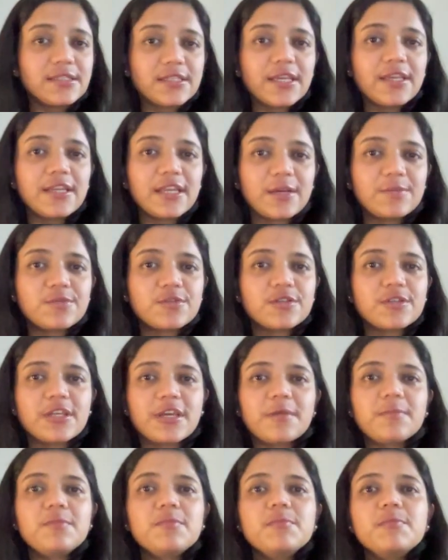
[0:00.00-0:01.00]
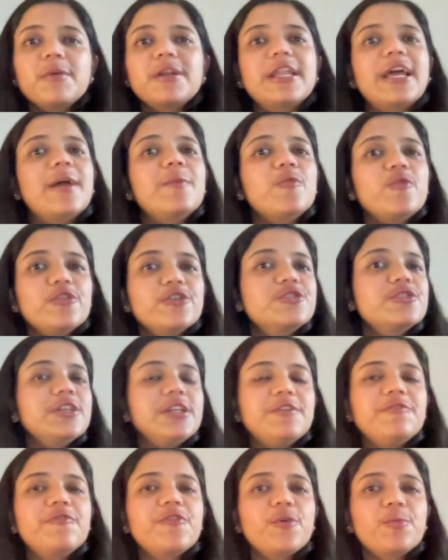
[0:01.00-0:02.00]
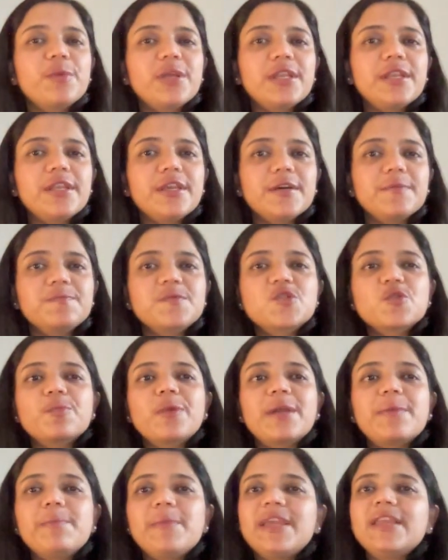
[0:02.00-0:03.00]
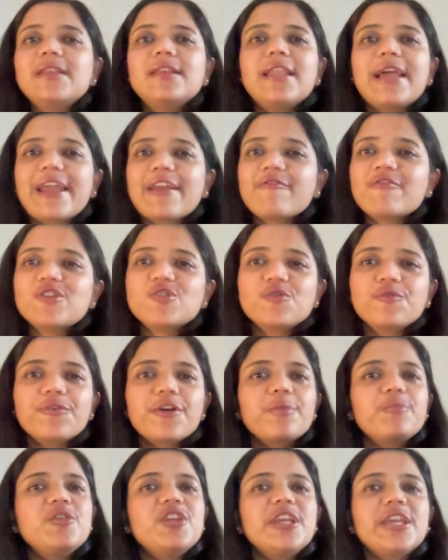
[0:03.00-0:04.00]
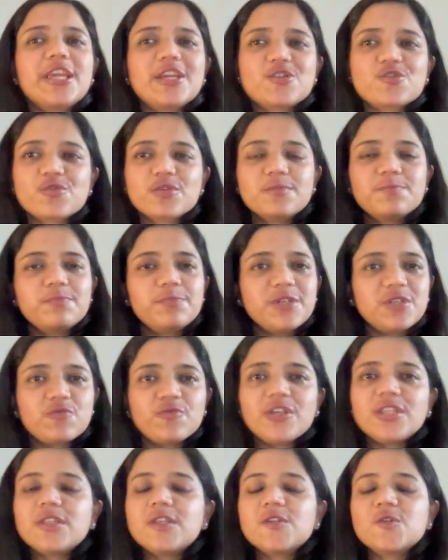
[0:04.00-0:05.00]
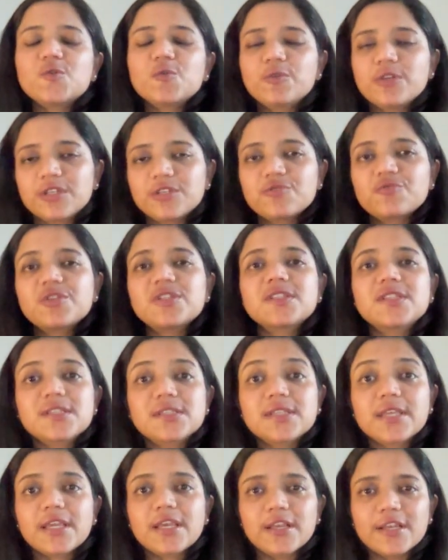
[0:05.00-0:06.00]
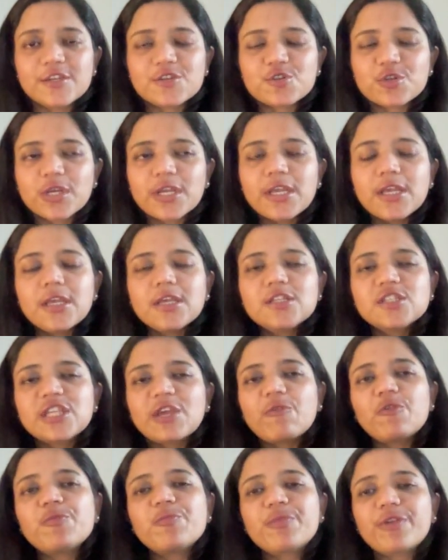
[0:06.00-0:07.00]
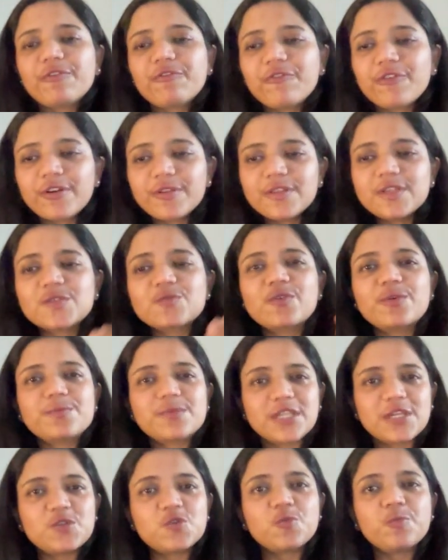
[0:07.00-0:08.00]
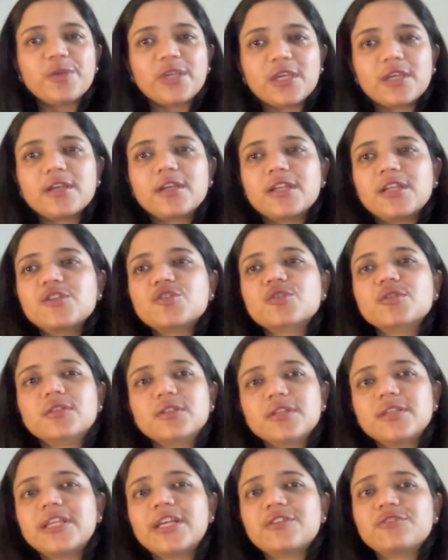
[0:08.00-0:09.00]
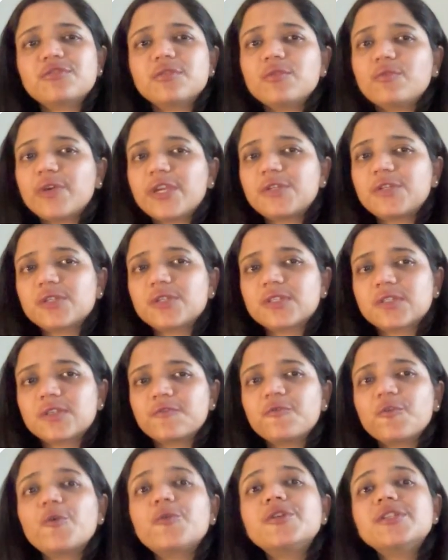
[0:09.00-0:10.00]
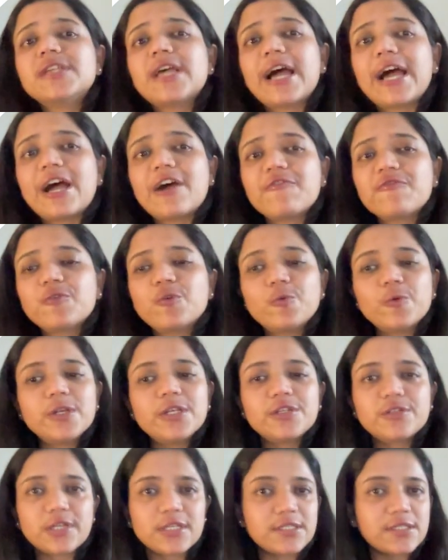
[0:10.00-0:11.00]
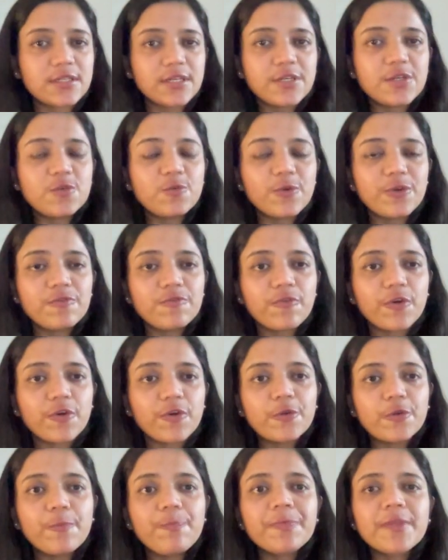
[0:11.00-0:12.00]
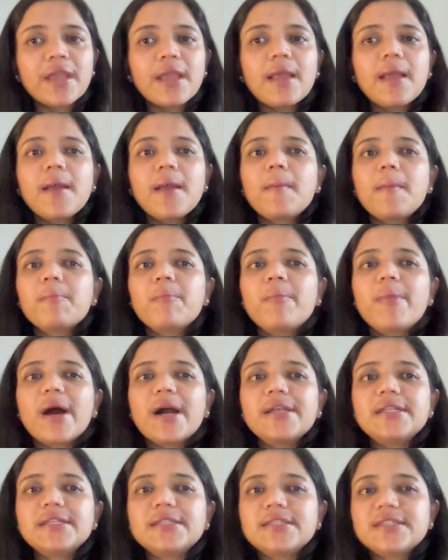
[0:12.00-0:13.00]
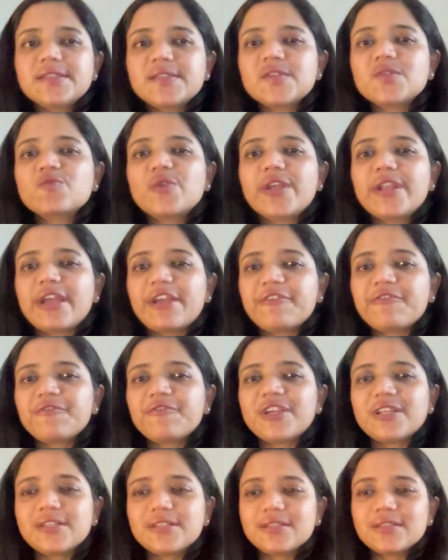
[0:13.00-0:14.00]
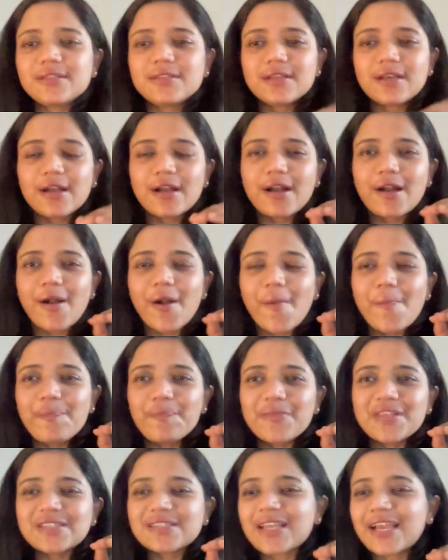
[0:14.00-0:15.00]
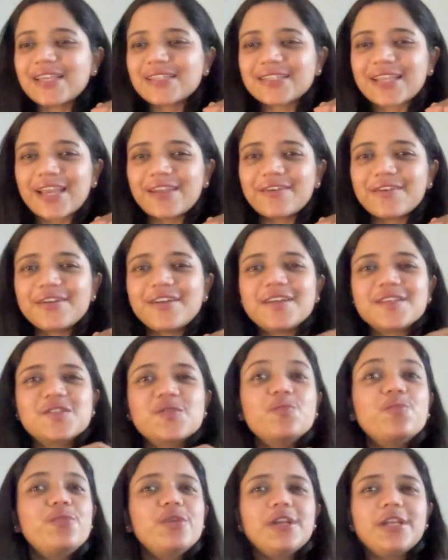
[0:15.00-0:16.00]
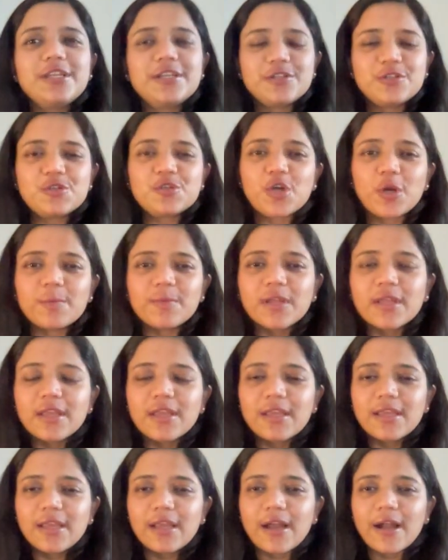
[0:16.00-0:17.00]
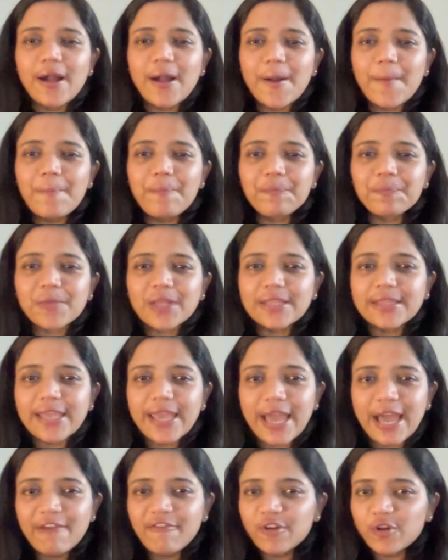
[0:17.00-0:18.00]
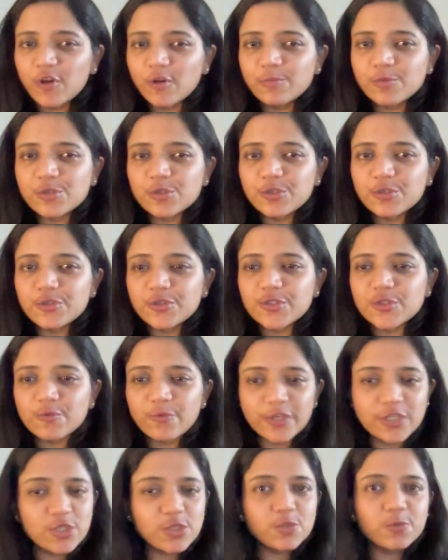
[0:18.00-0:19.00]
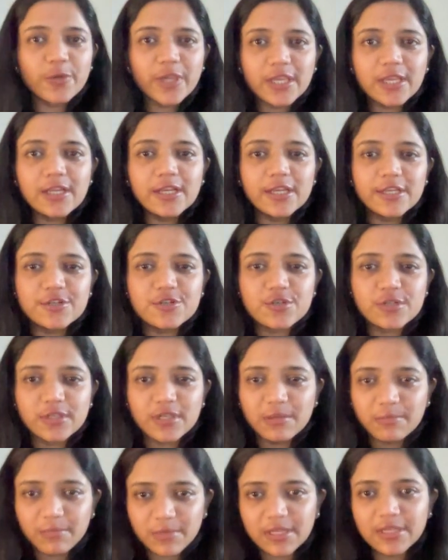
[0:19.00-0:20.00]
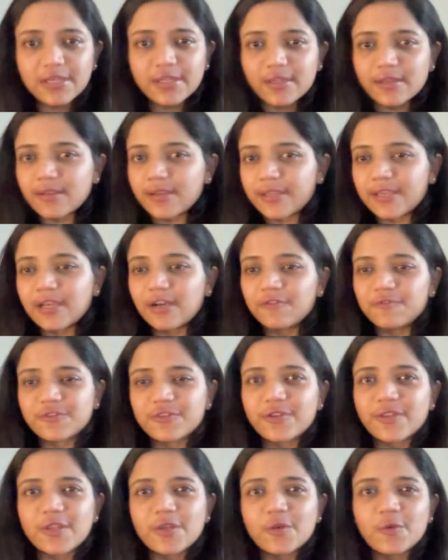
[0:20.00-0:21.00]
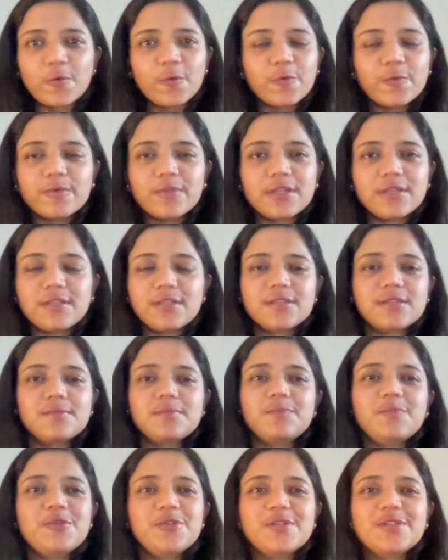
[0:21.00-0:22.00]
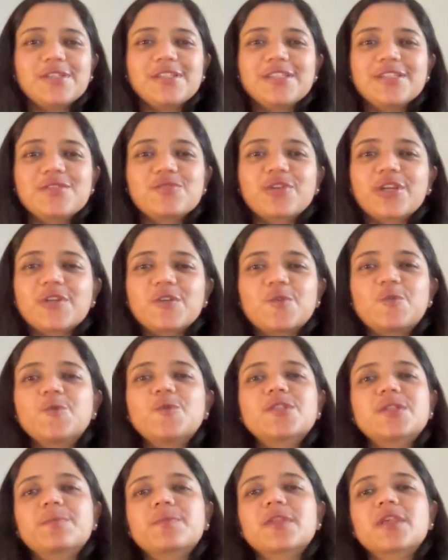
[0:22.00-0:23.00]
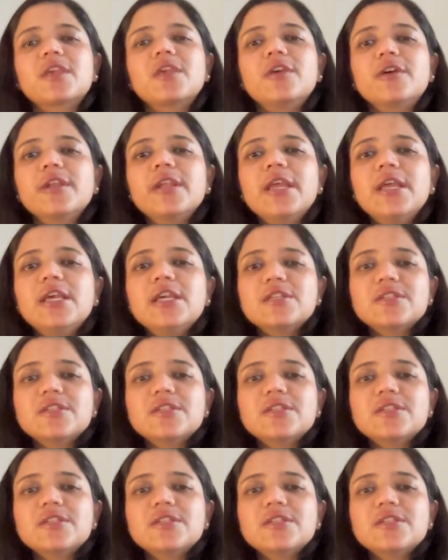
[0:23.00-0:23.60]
I stay in Amsterdam, but I'm originally from India. So my main language of communication between these two countries is English. So I would prefer this website to be English. The natural way to is, of course, have Google Translate do it for you. But this is where I feel Skyscanner does a brilliant job. They have an option to switch to English immediately after they know that this person is trying to do something here.